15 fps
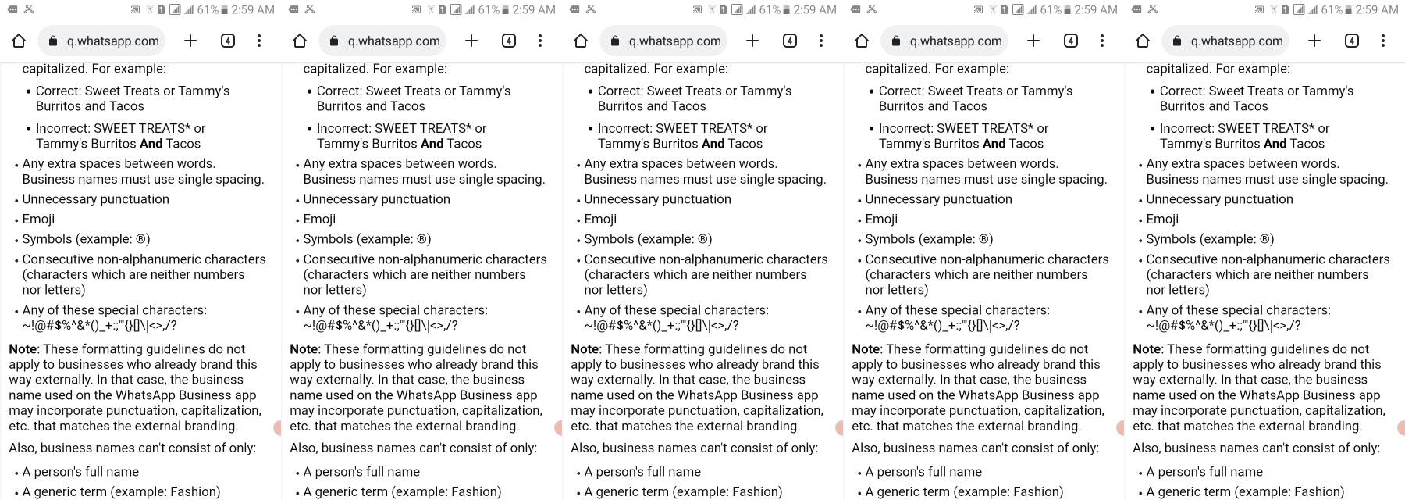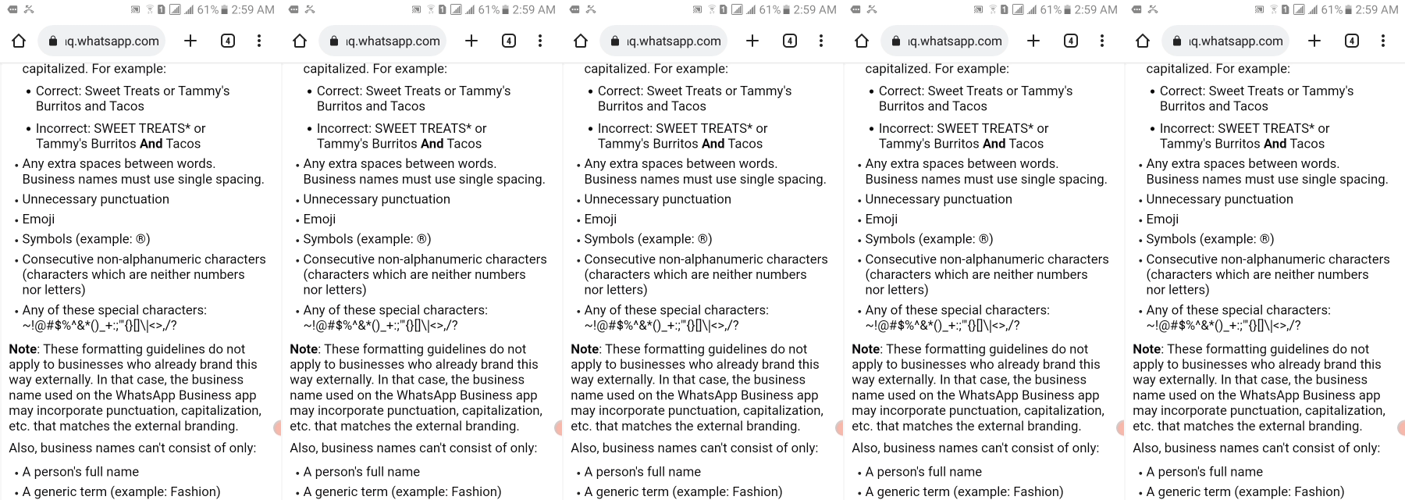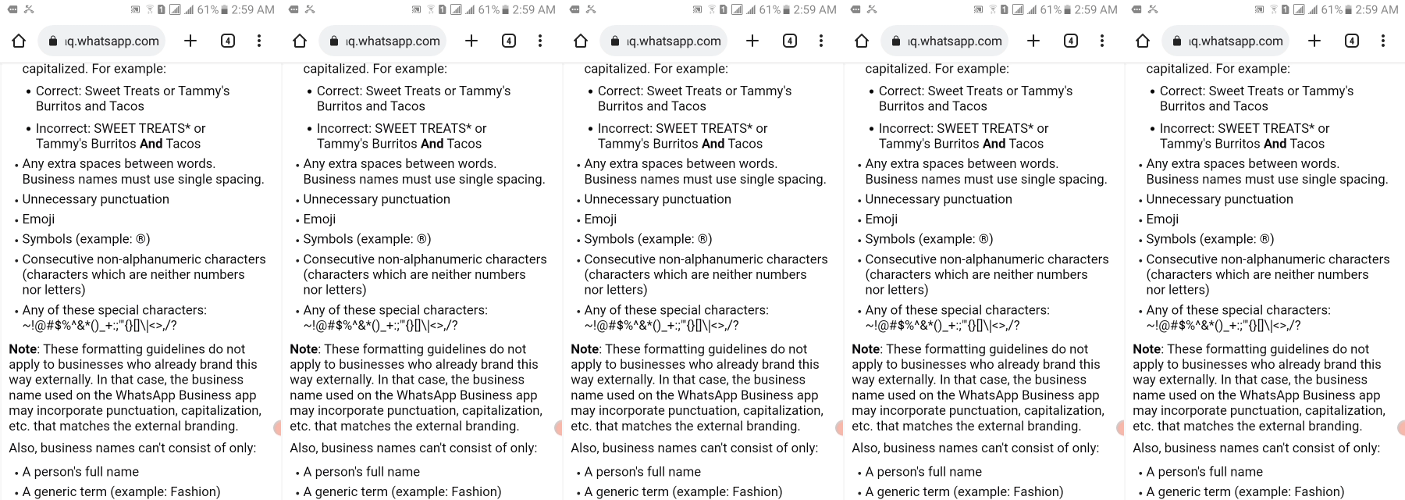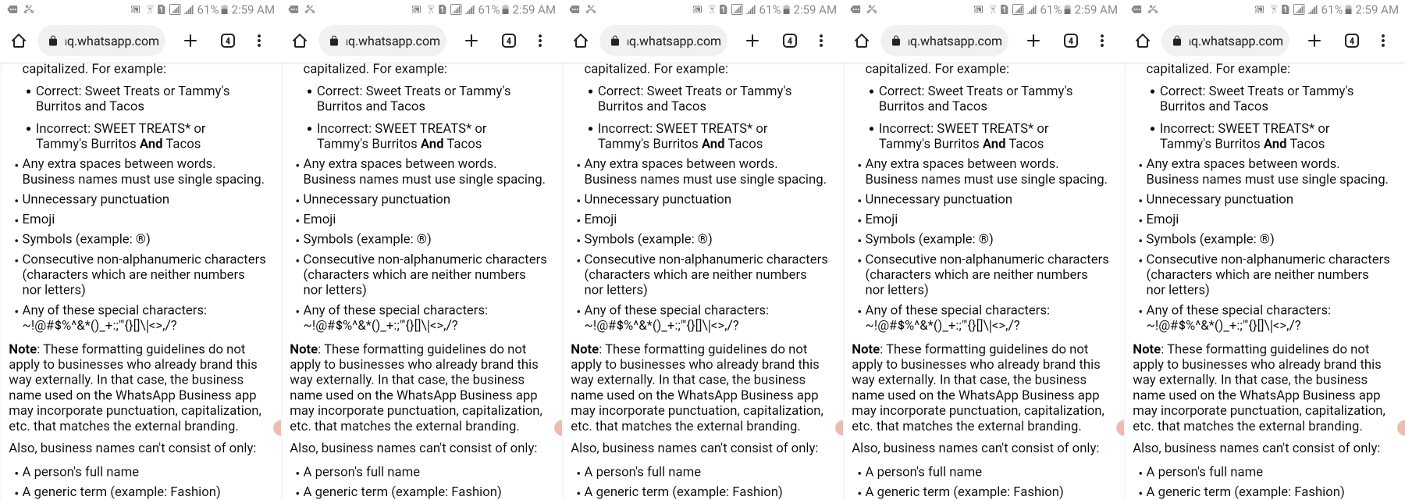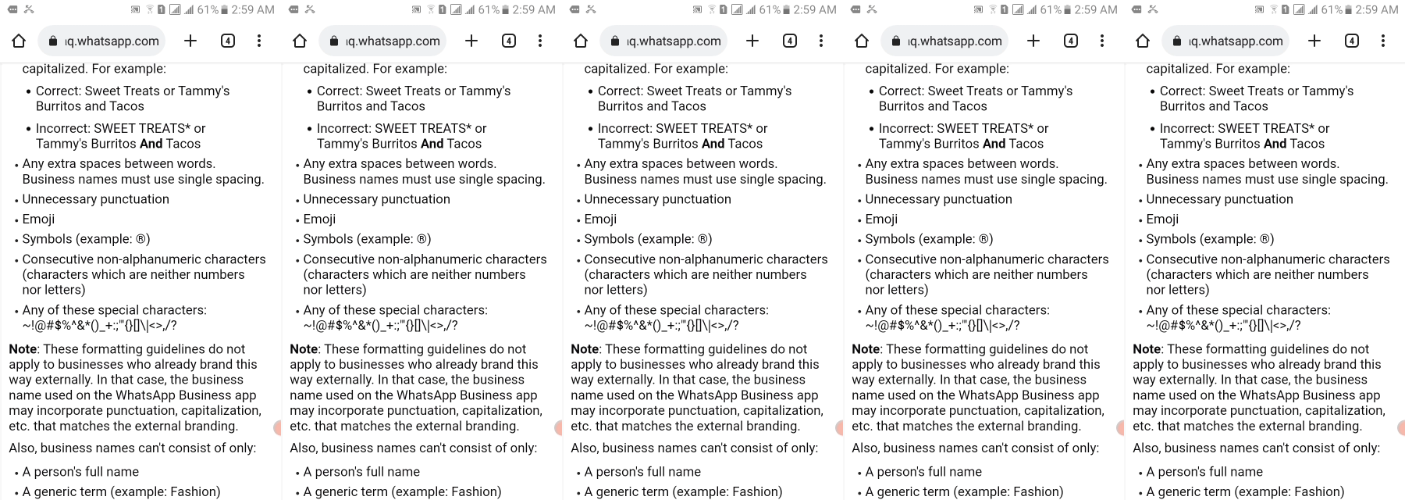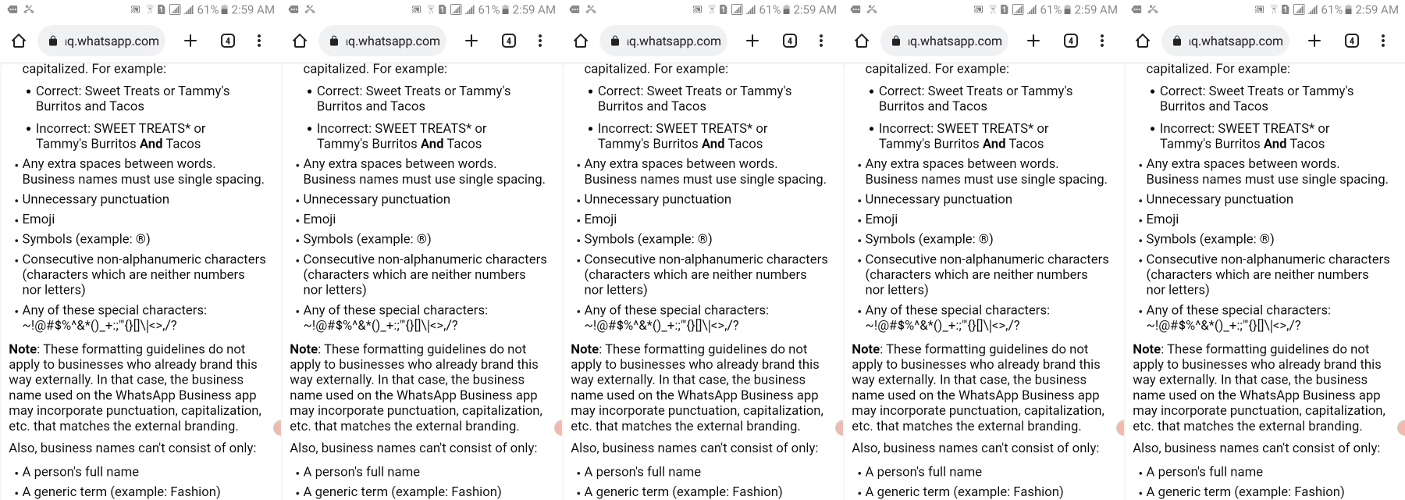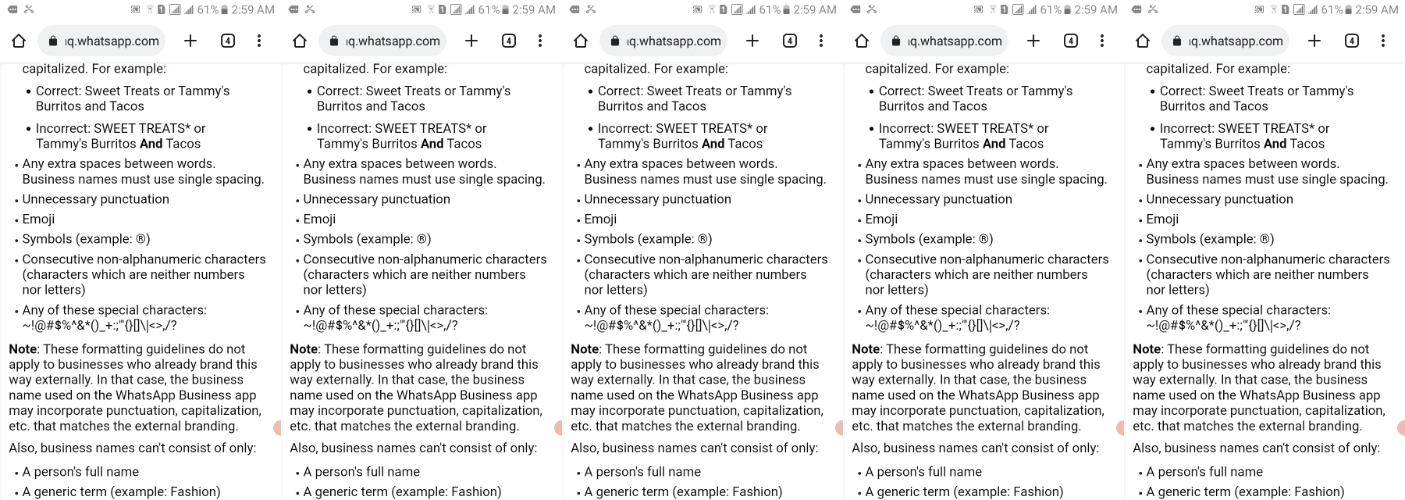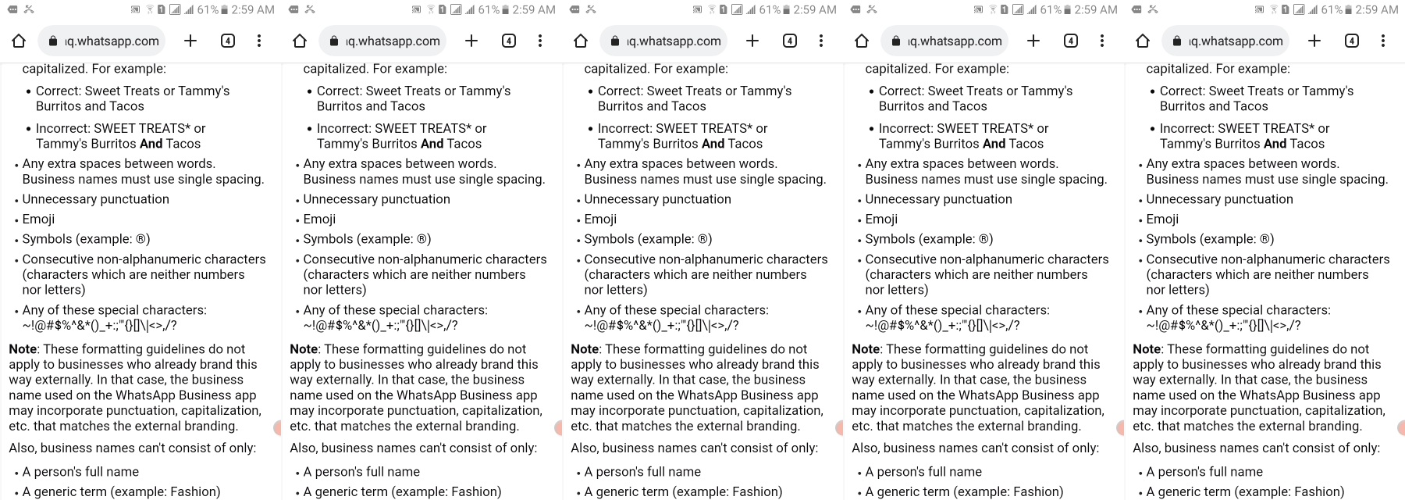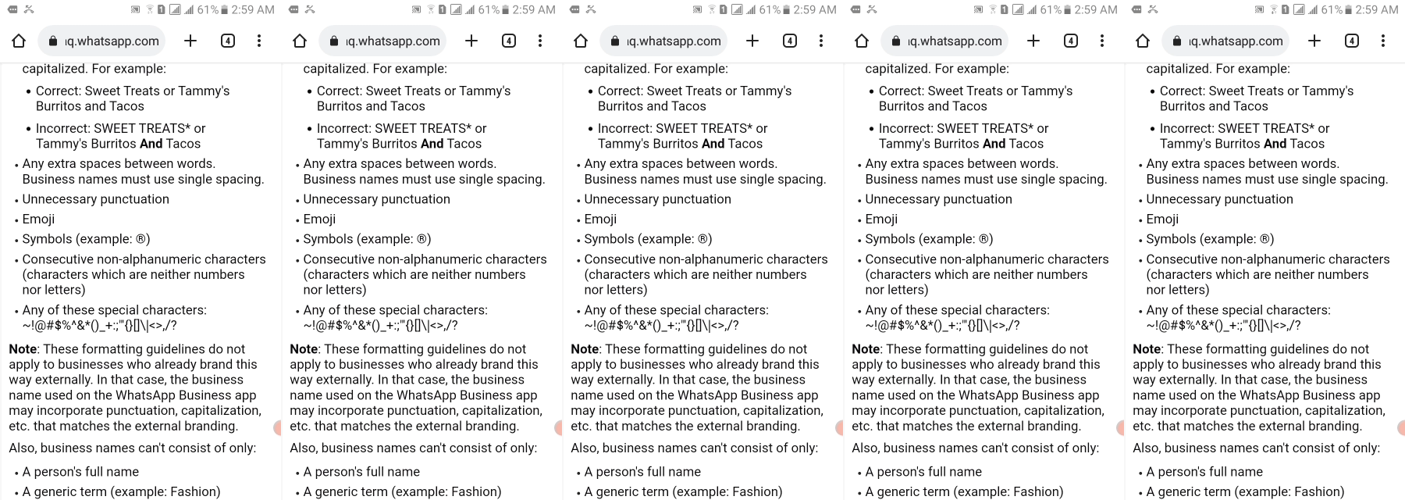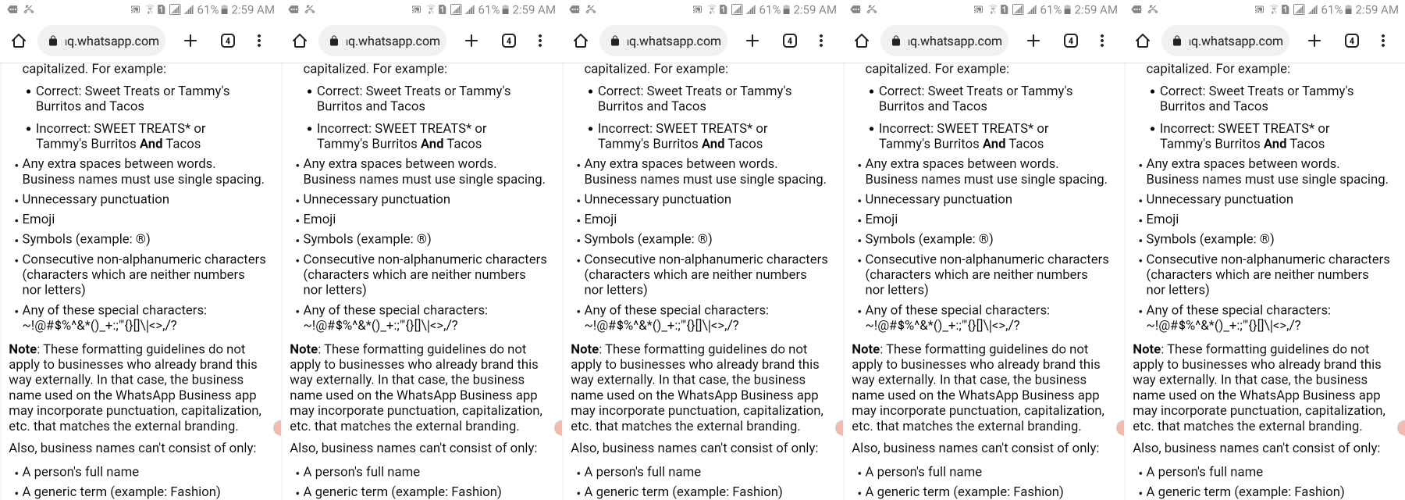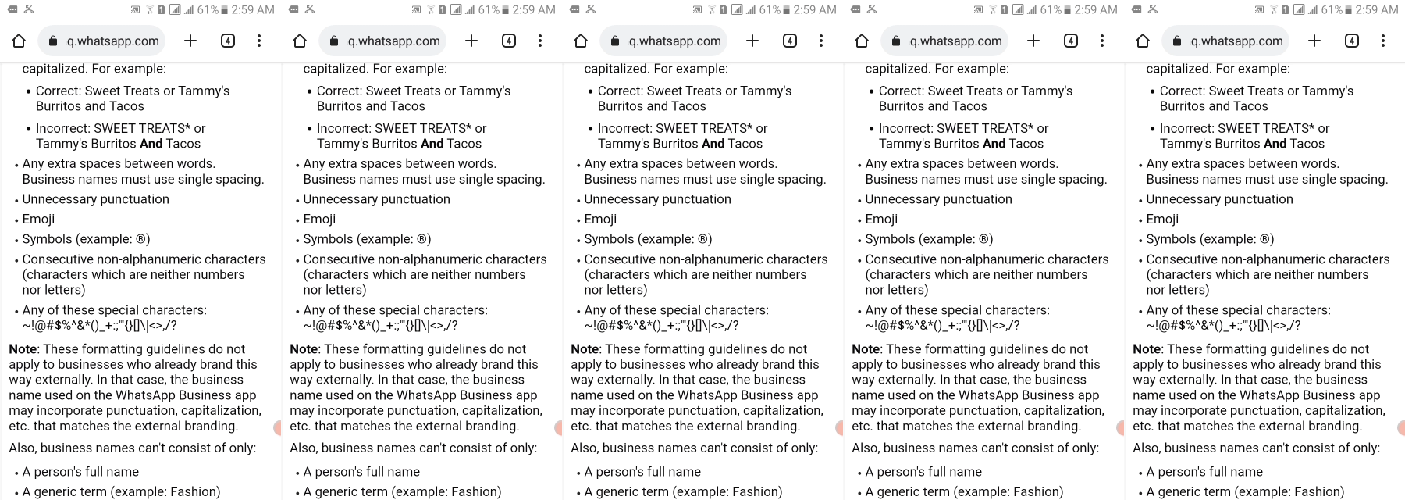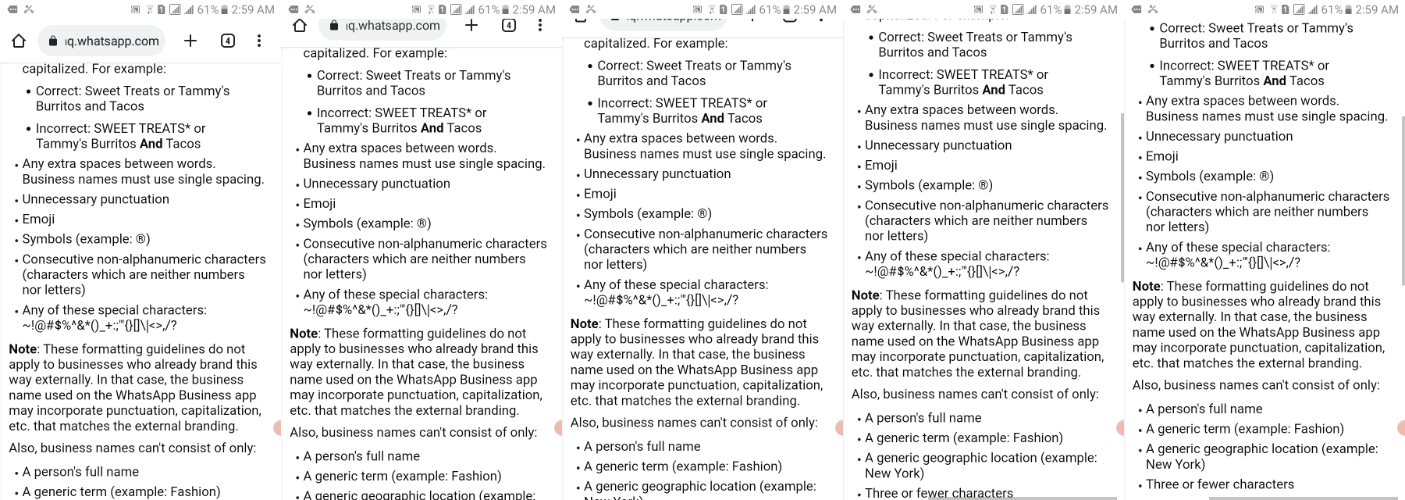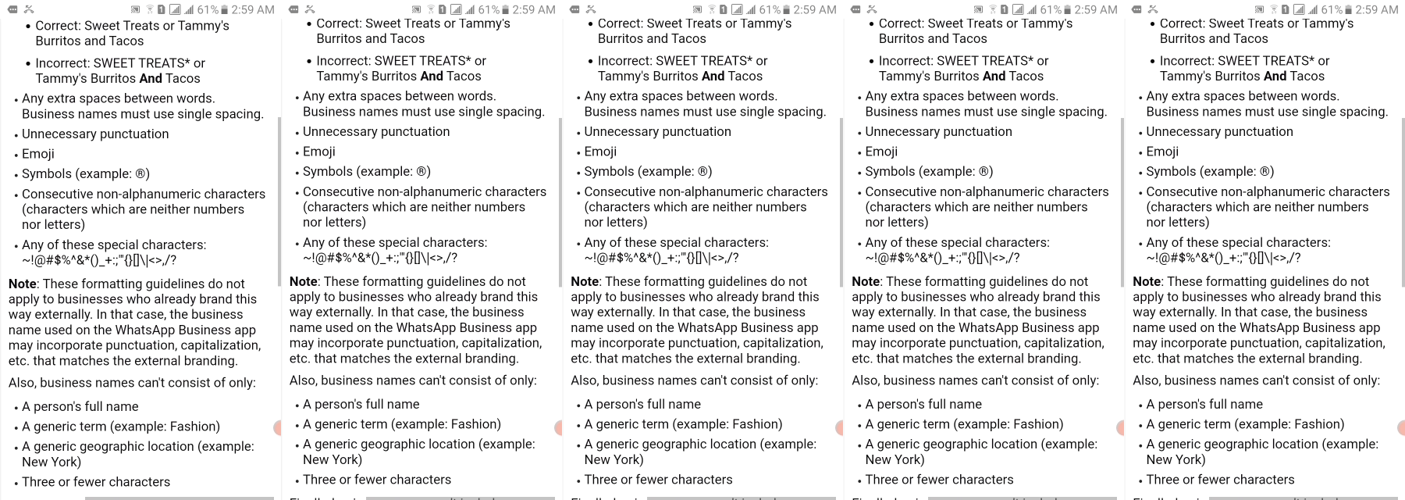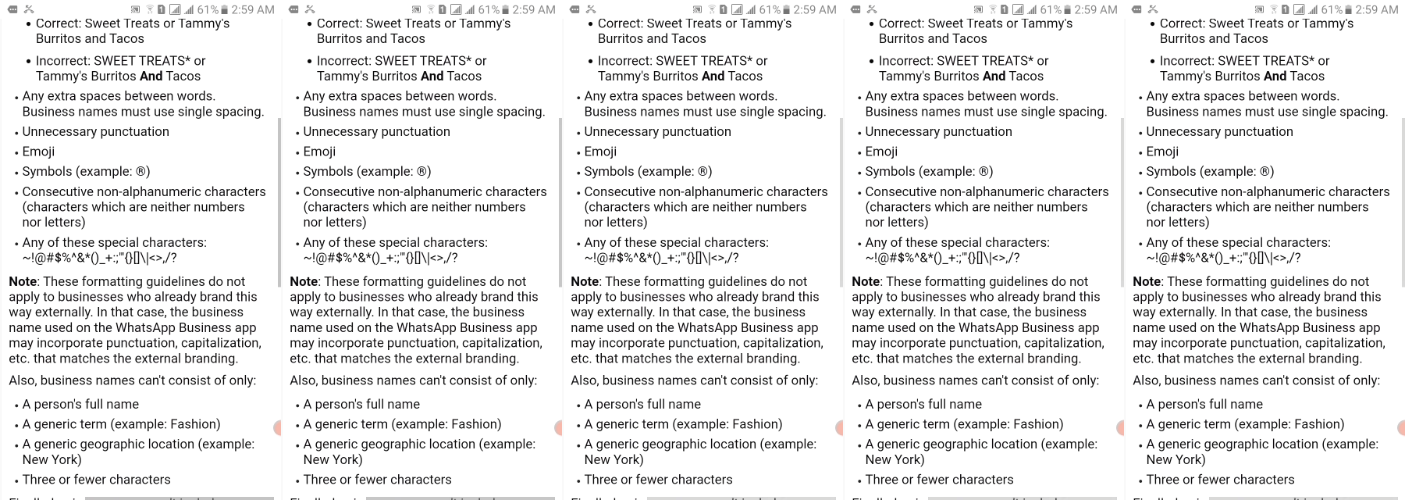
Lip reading: Nobody's mouth can be seen.